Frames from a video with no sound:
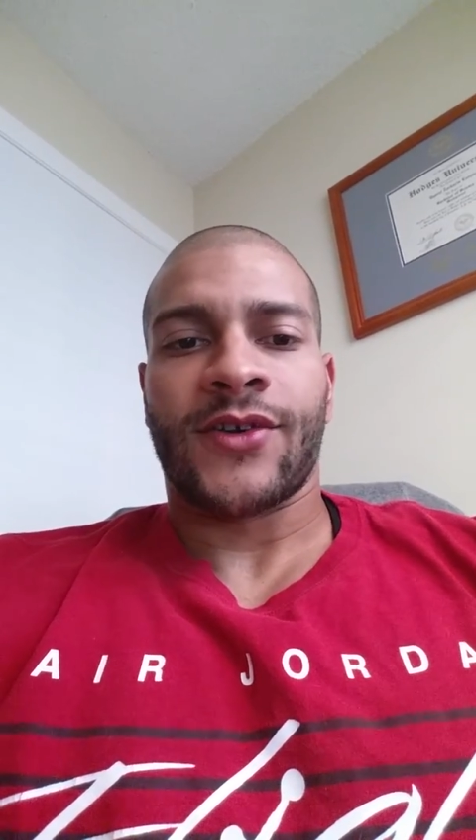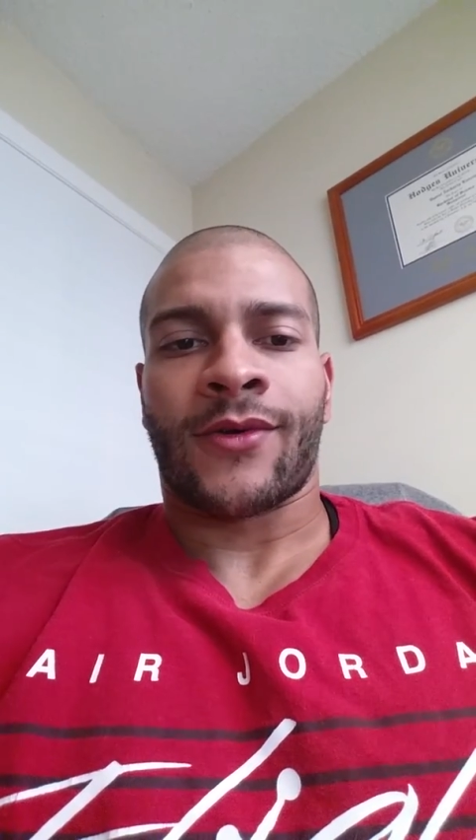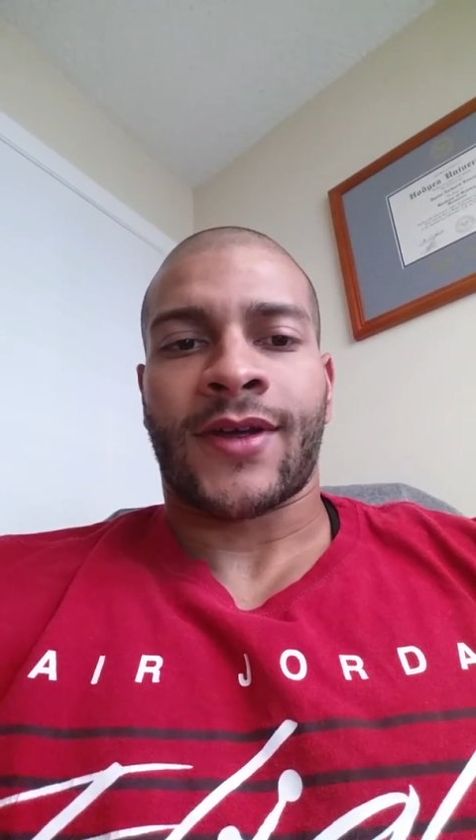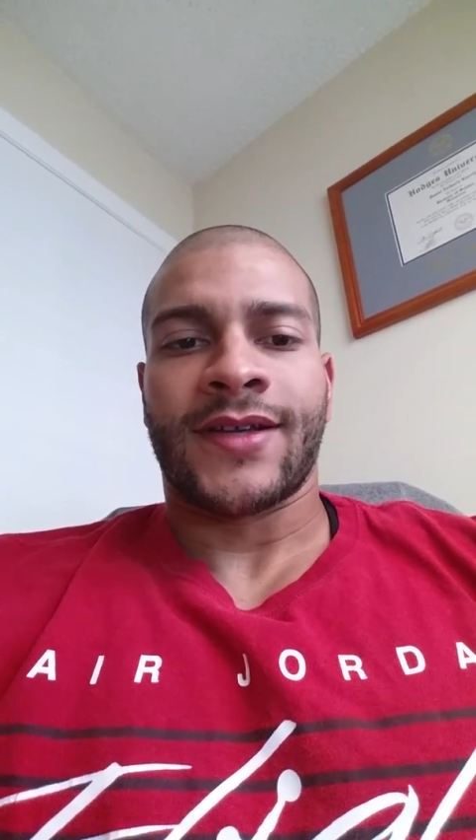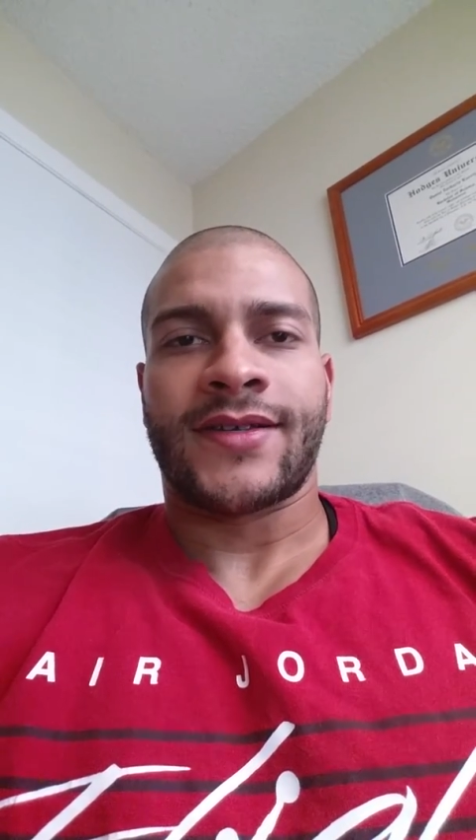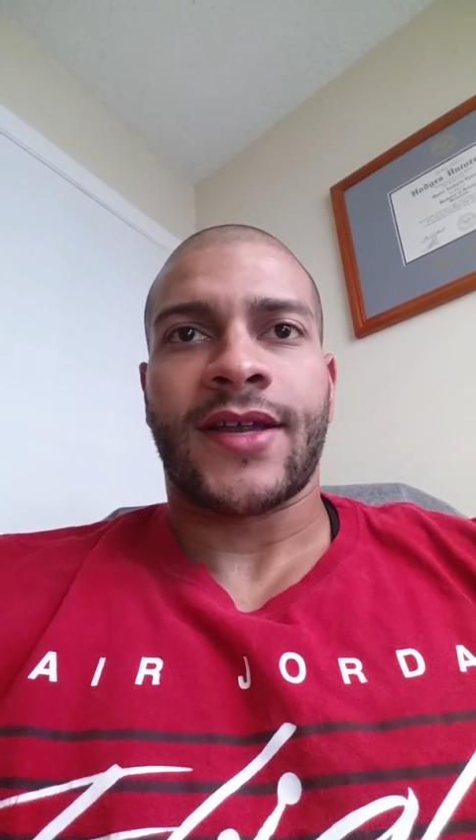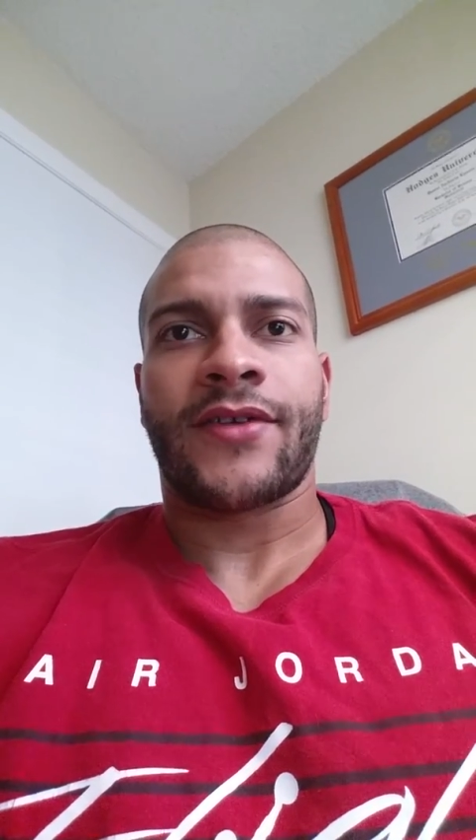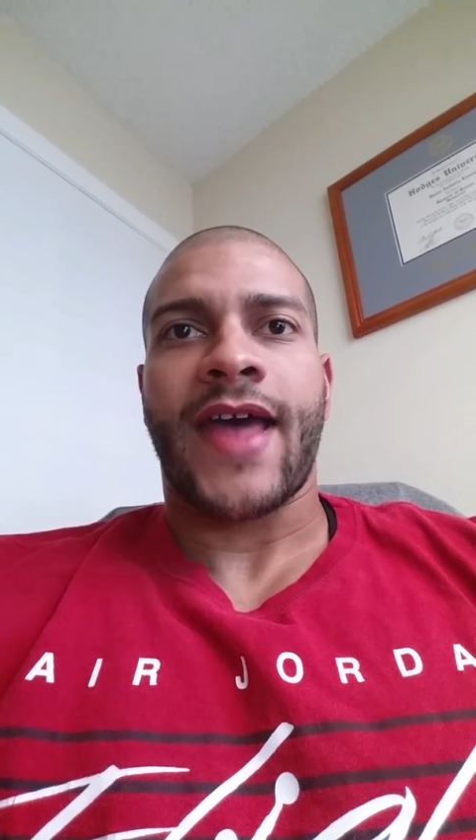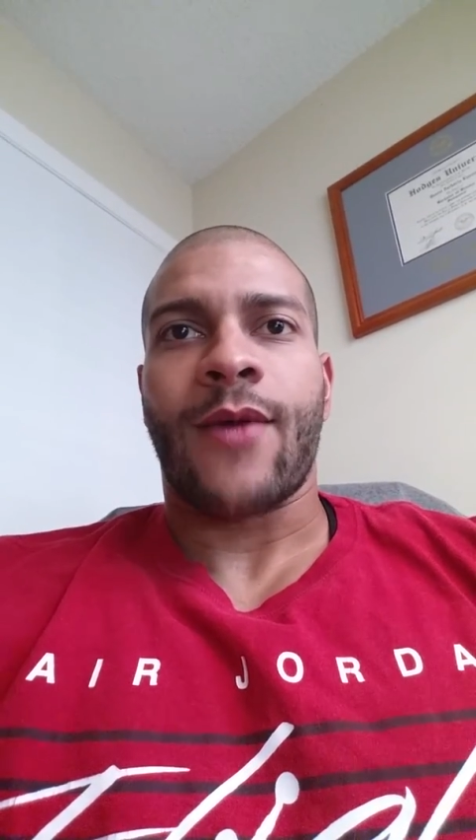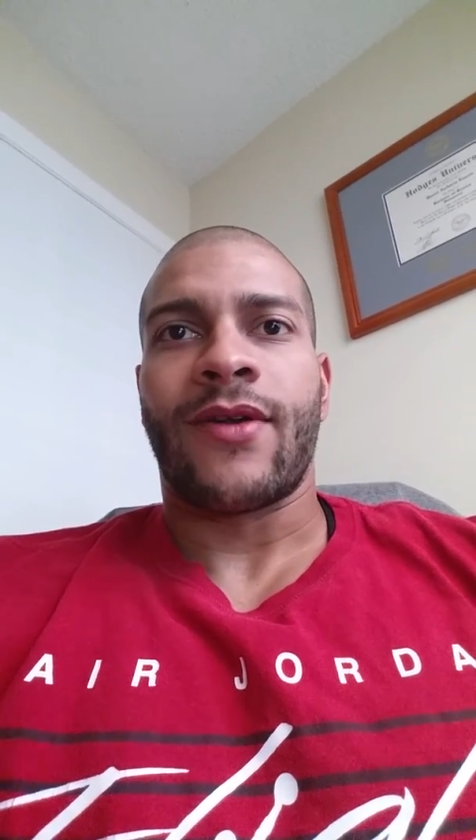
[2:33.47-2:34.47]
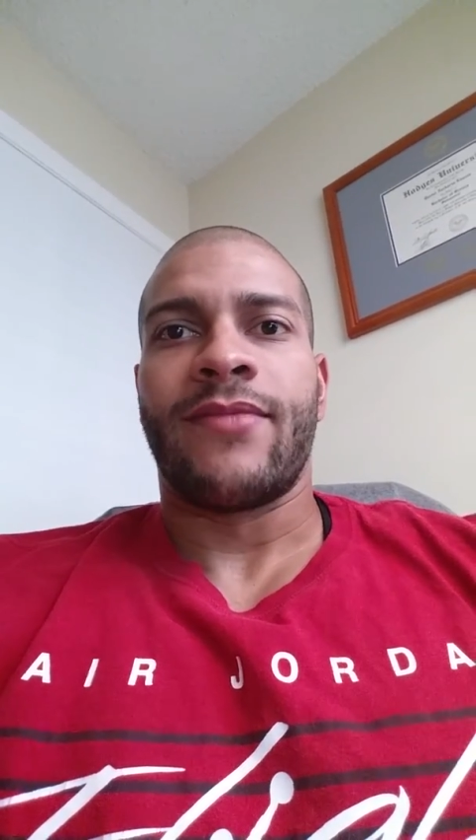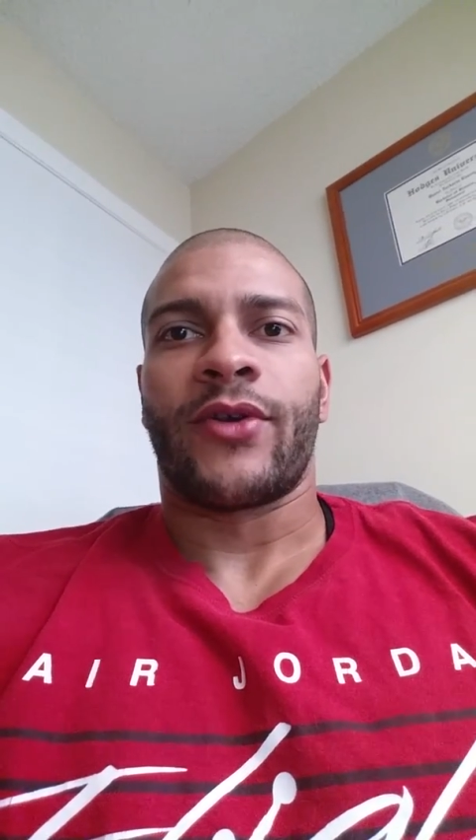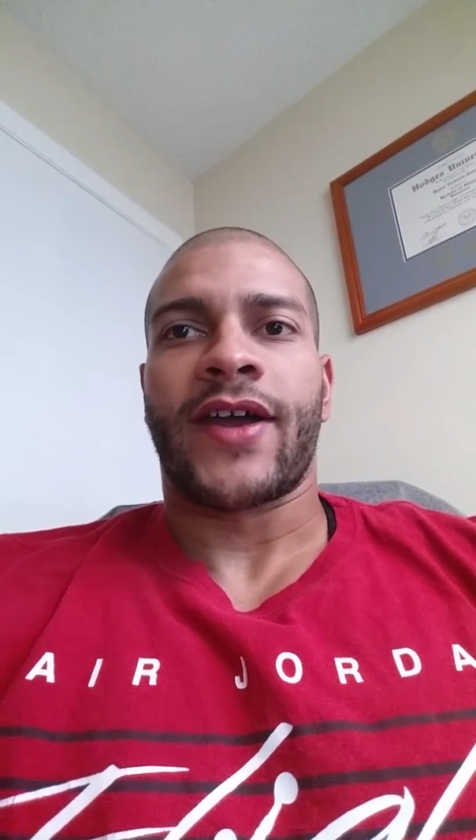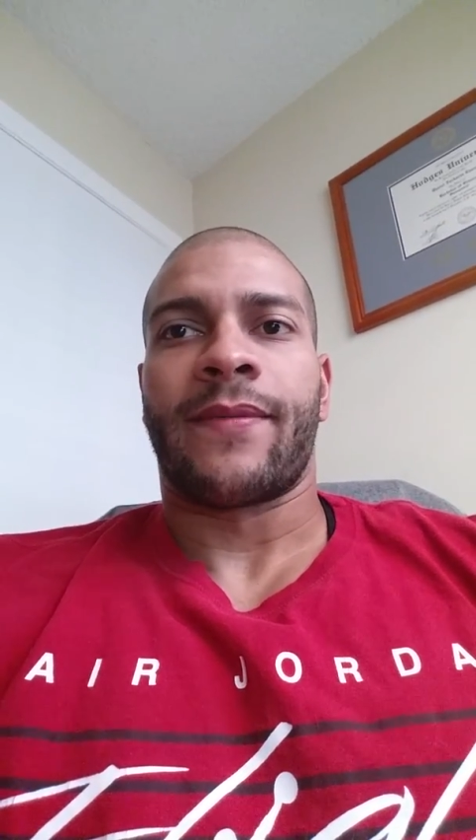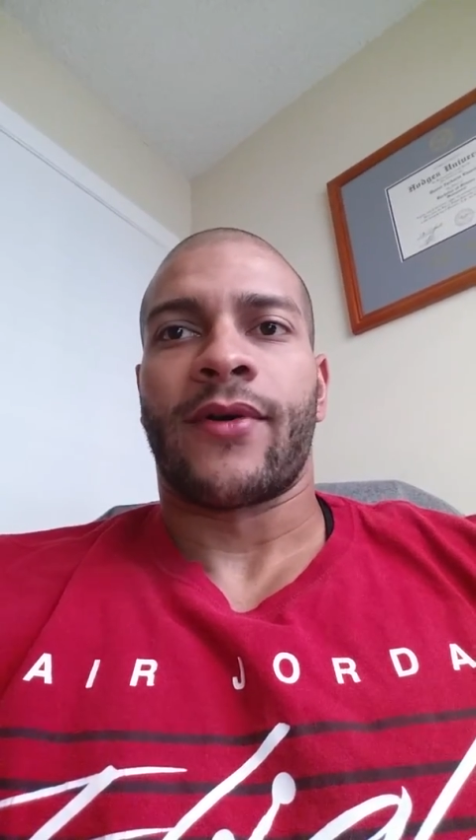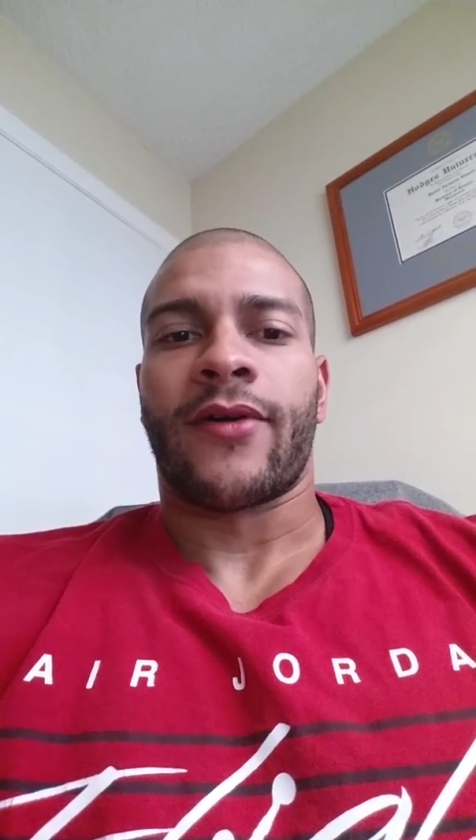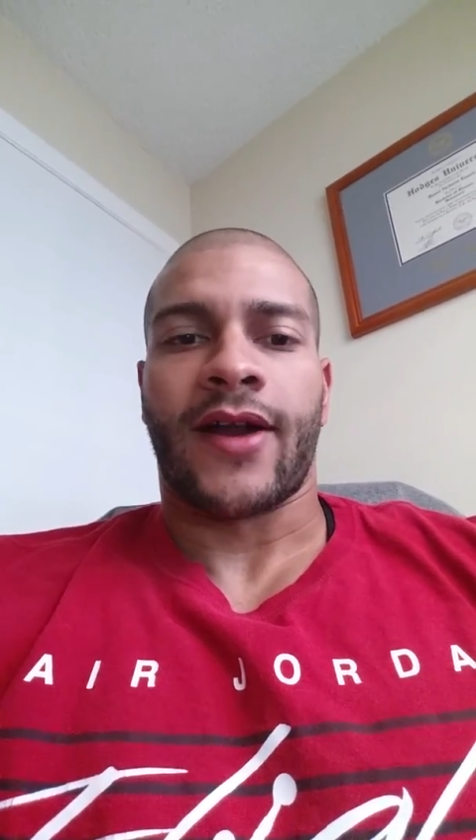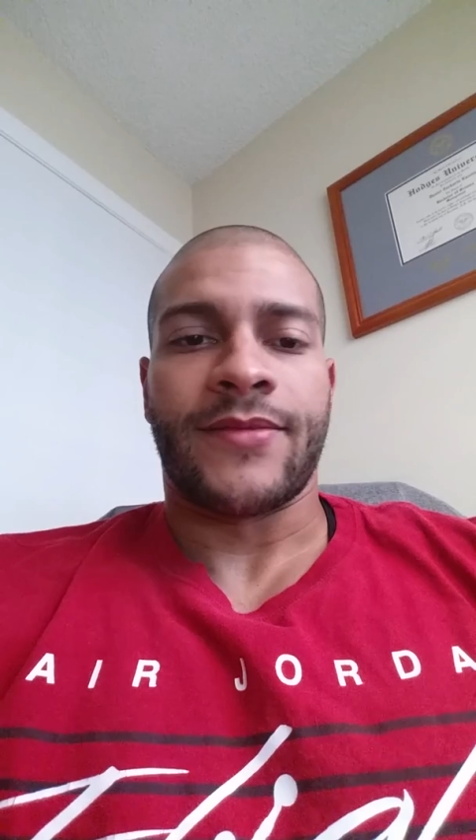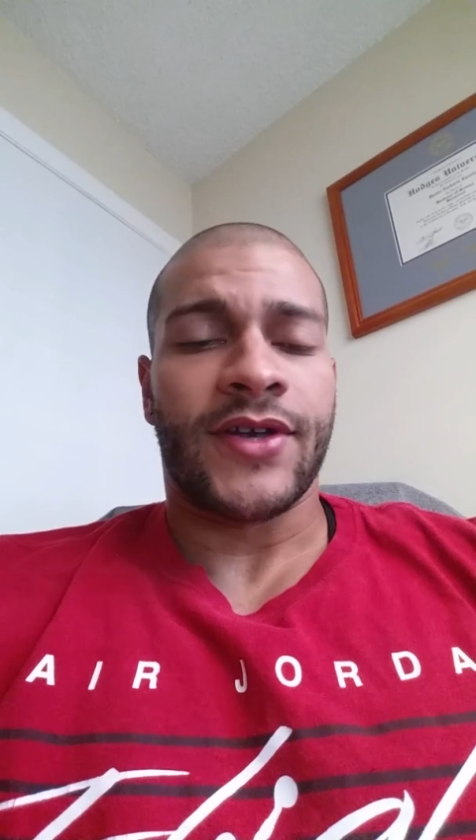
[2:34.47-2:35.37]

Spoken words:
So consider that when building a program.